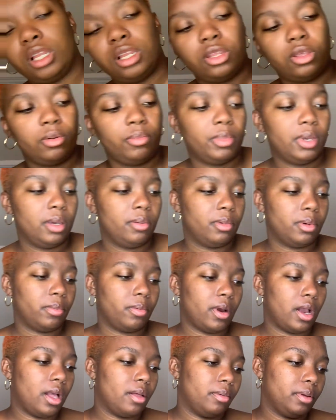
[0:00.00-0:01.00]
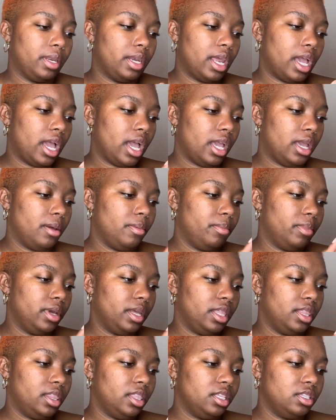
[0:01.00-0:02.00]
little bit, but probably not.
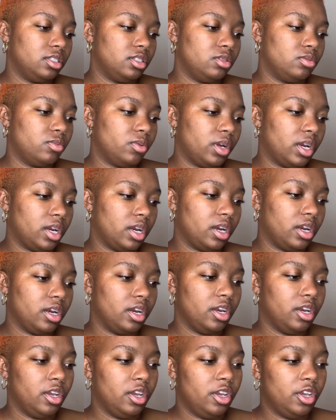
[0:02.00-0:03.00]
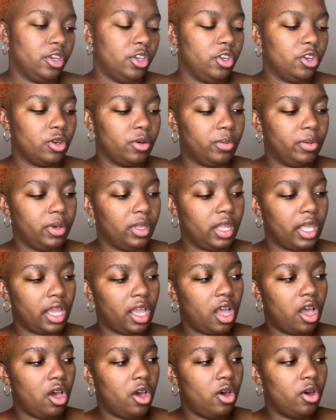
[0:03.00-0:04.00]
But this is where you can put like,
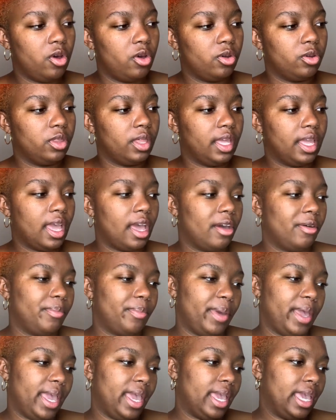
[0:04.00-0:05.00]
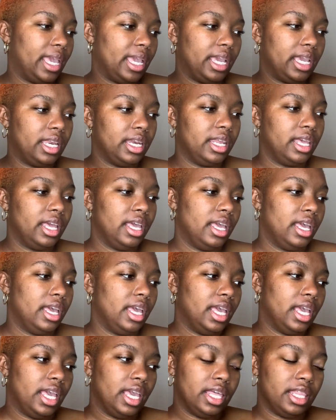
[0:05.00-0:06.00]
oh, they have pain
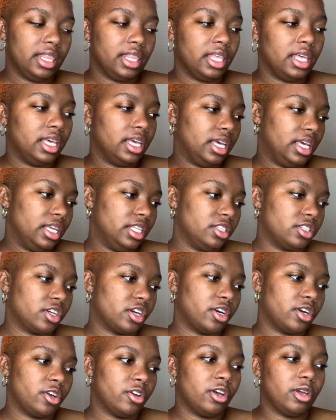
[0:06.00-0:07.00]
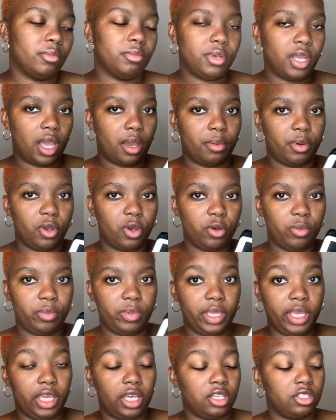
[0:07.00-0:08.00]
in the internal abdominal
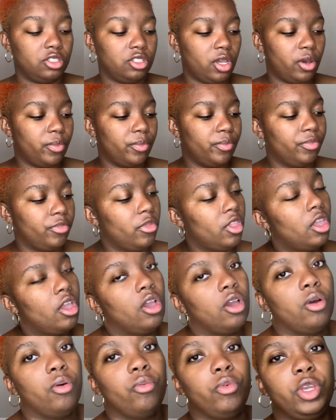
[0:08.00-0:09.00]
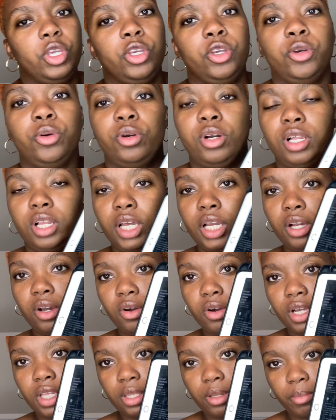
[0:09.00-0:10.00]
oblique. So when you click
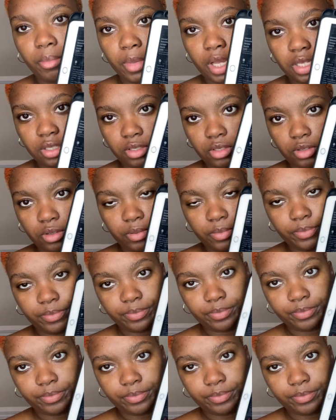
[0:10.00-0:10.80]
on the muscle,